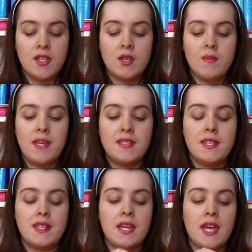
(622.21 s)
So
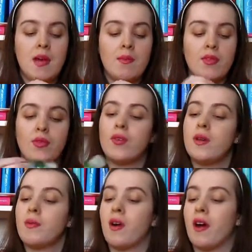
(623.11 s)
basically it came with
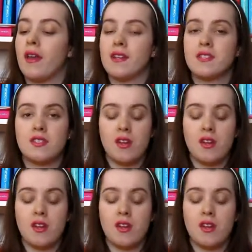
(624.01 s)
3 products.